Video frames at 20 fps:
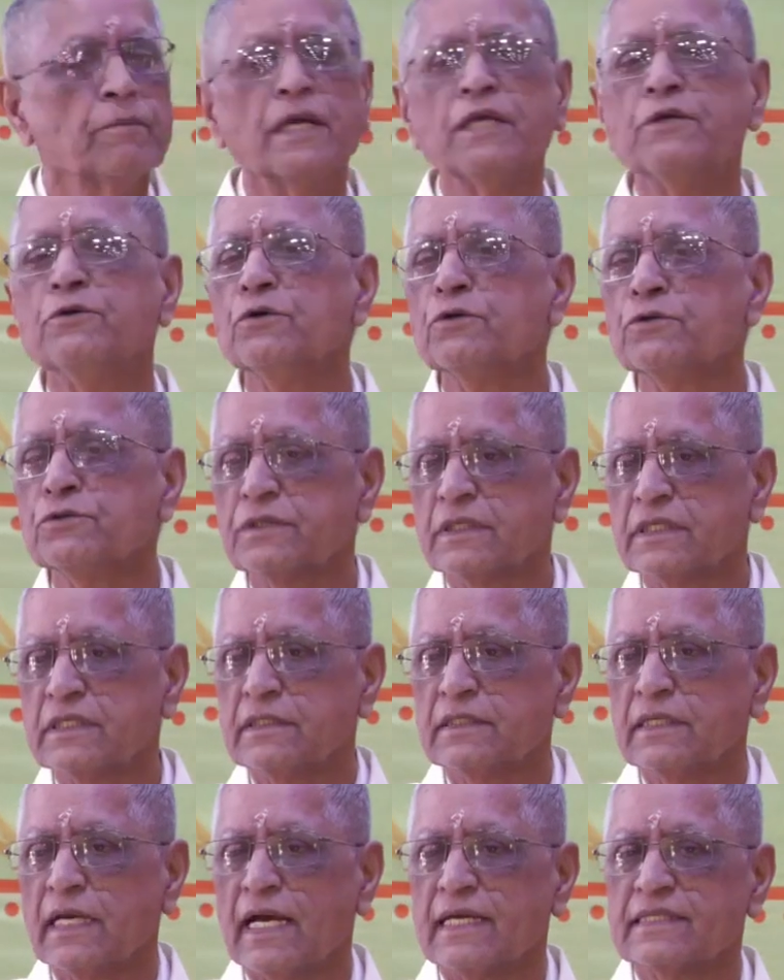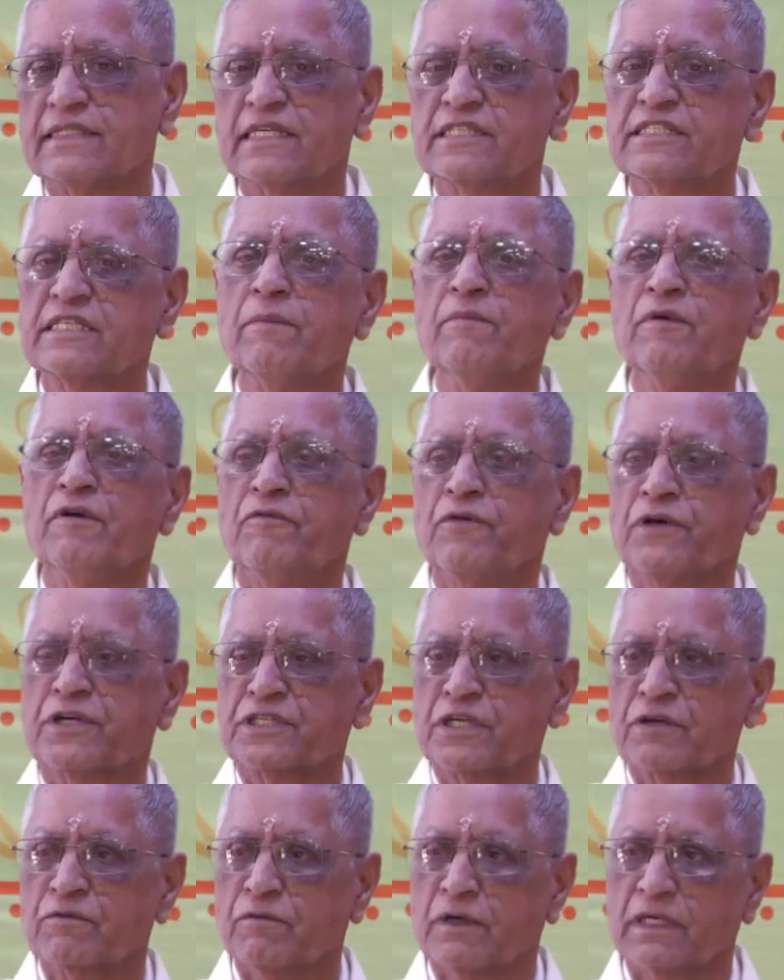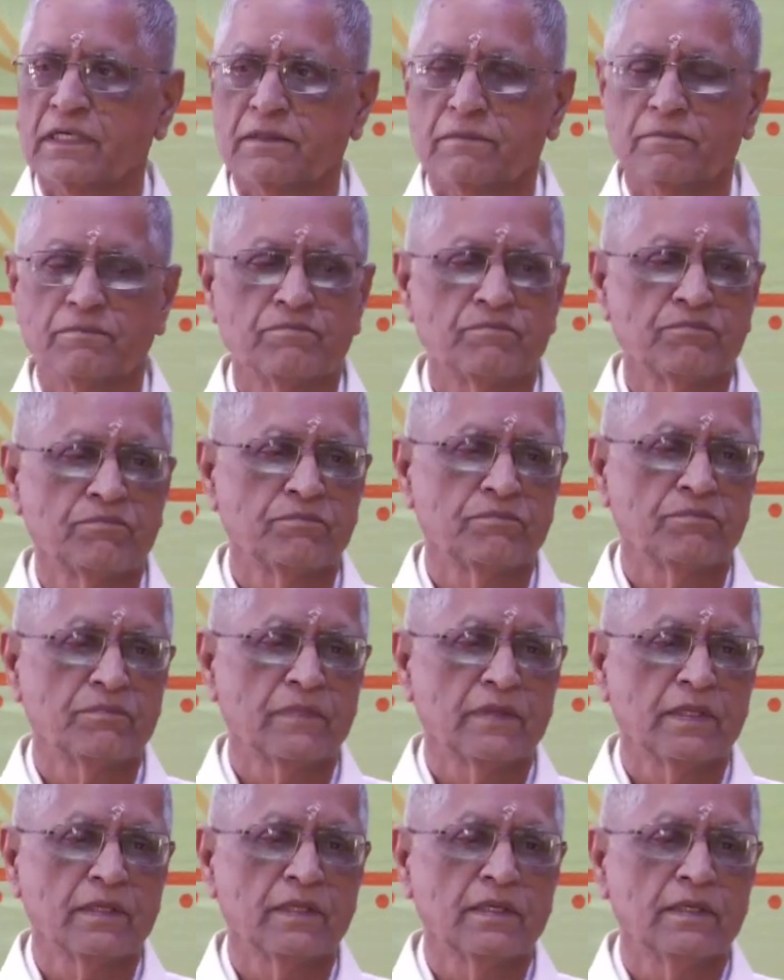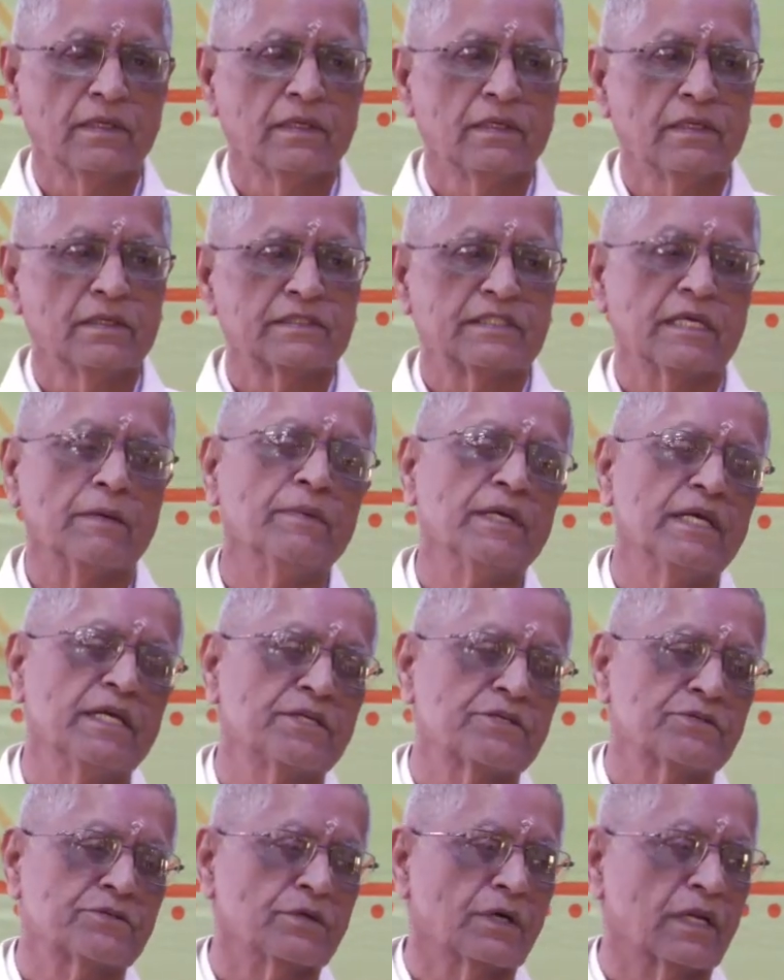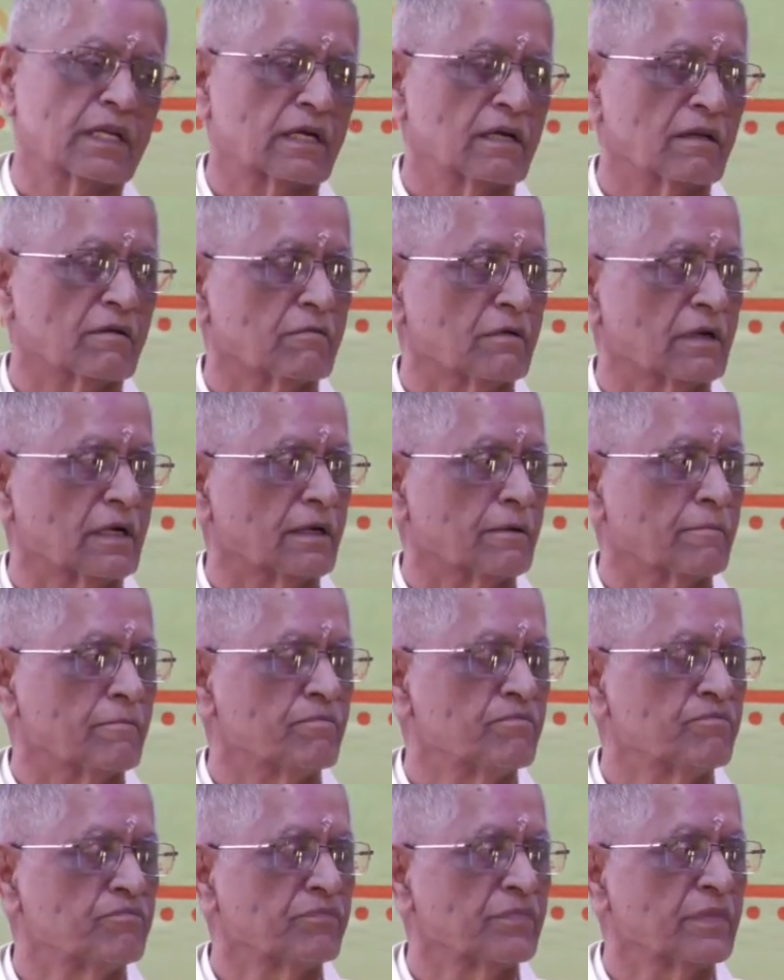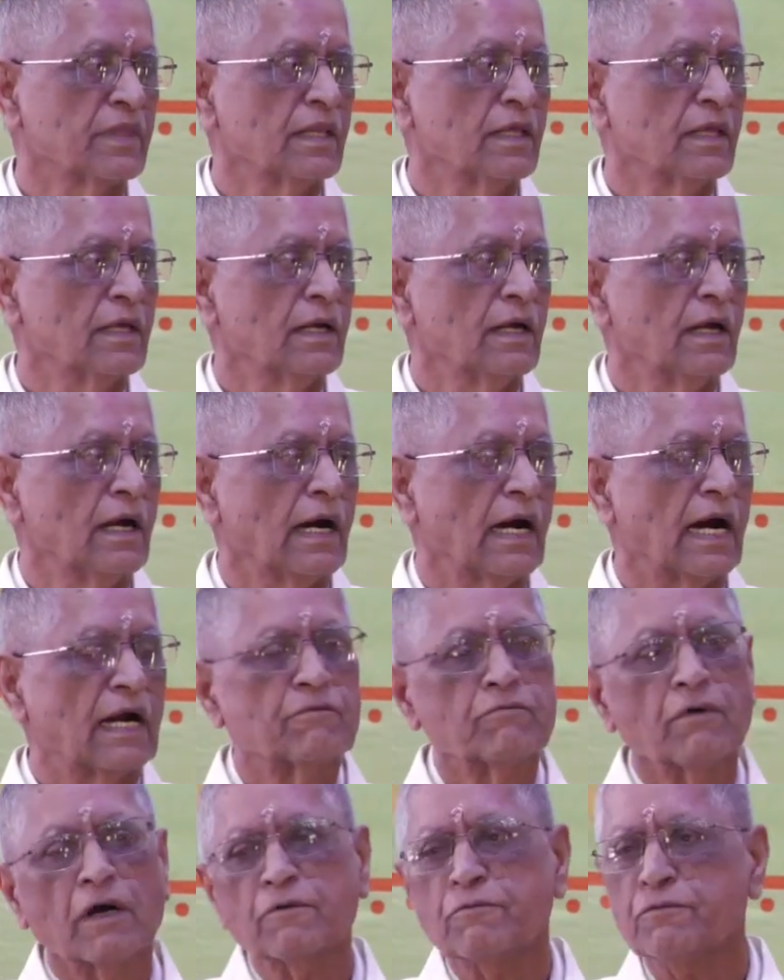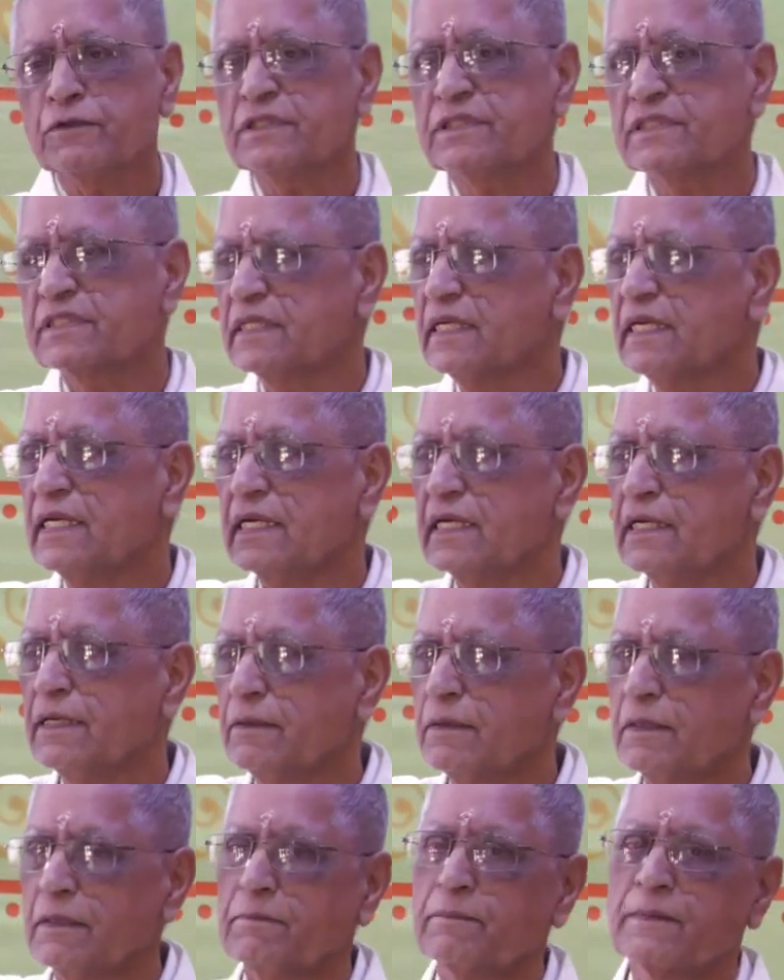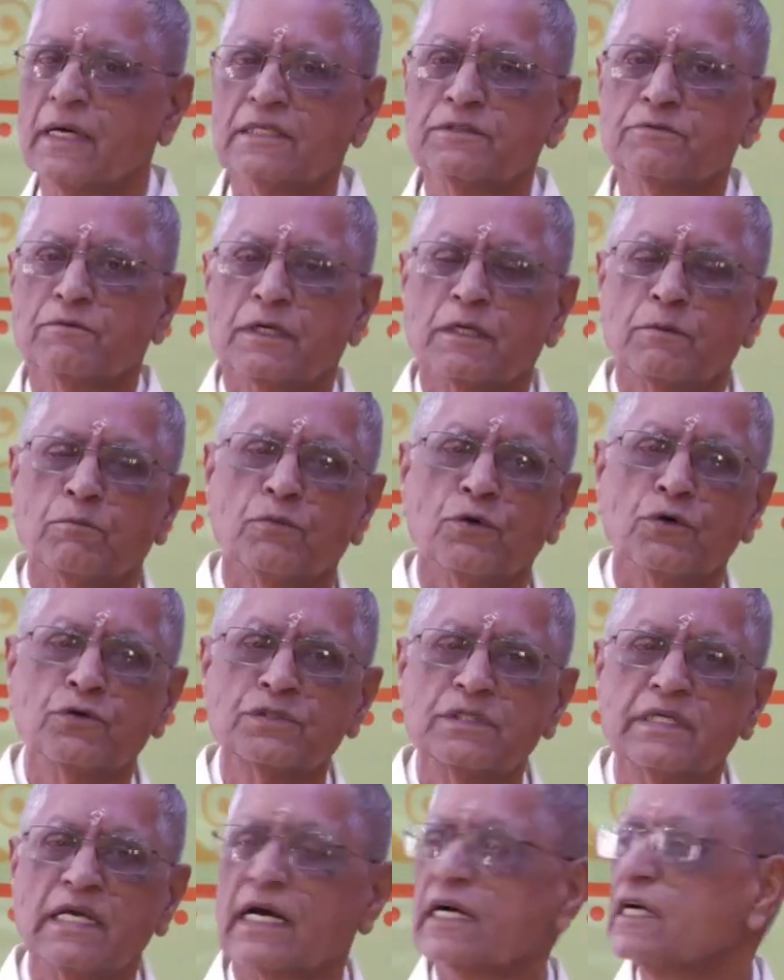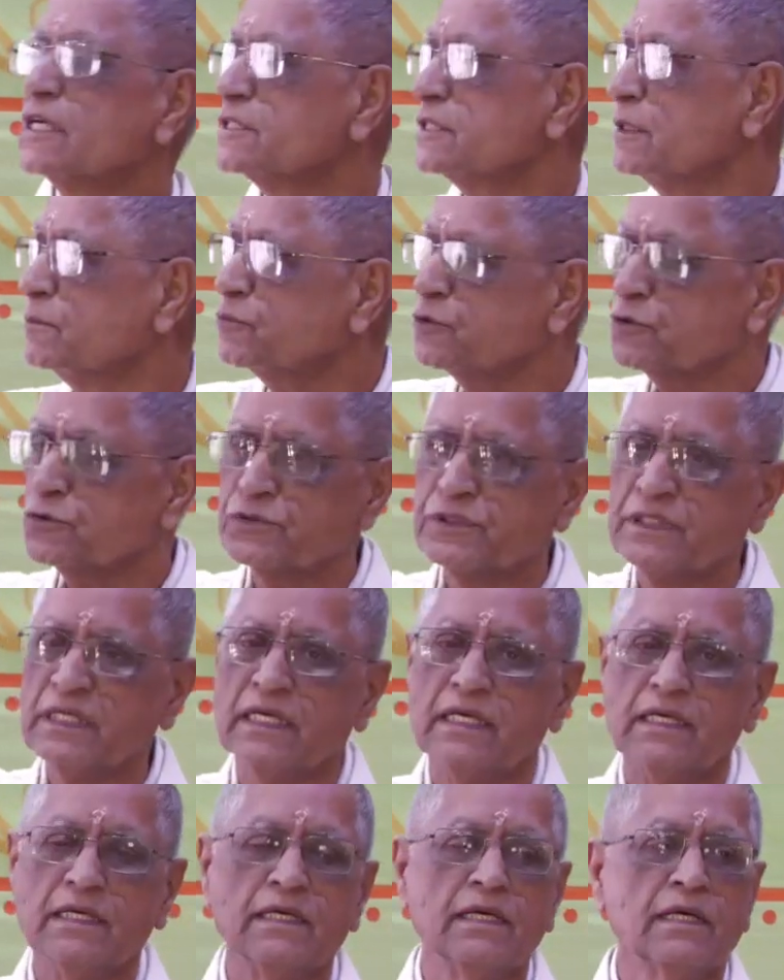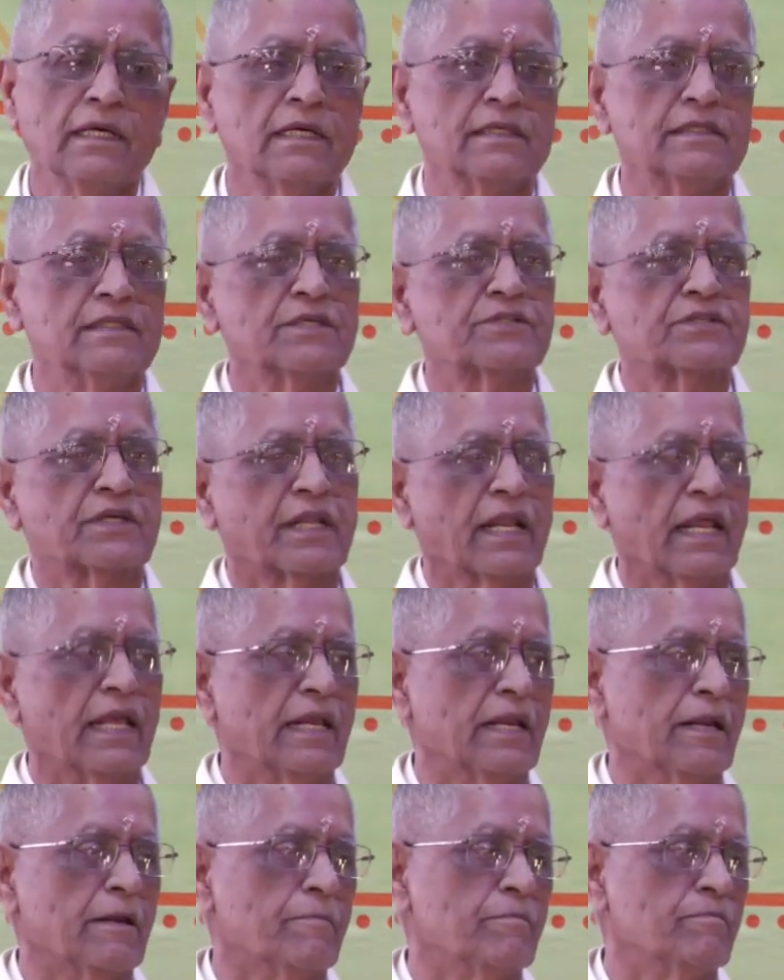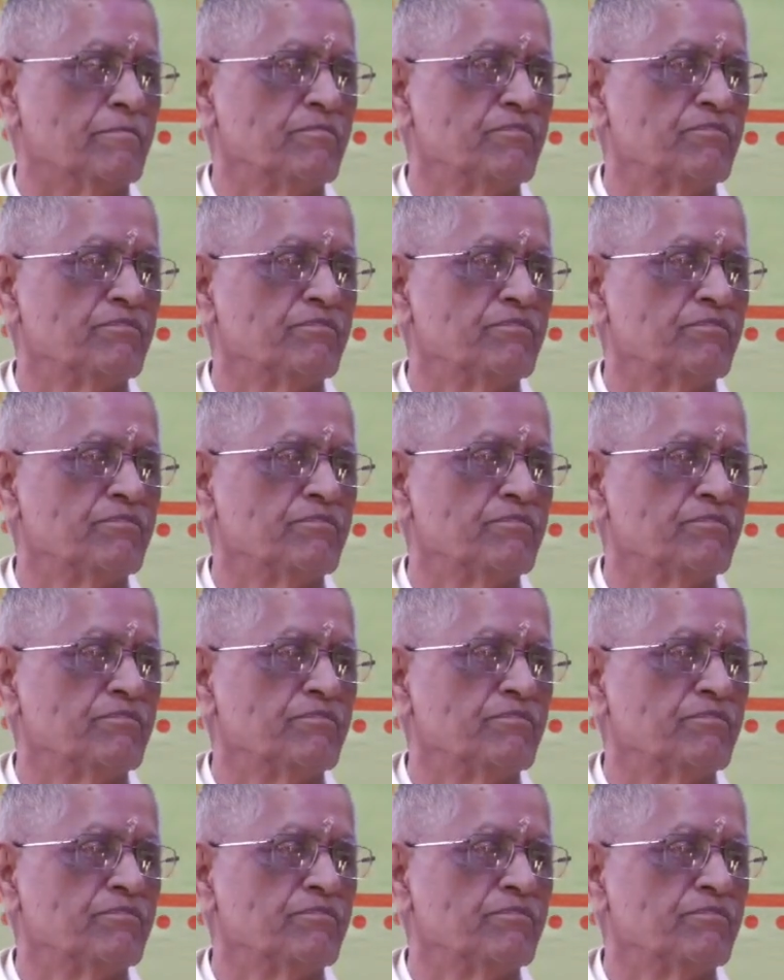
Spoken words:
may use it as a semi-fiction one, semi-historical one. And what we see, because we are mostly accustomed to see the screen.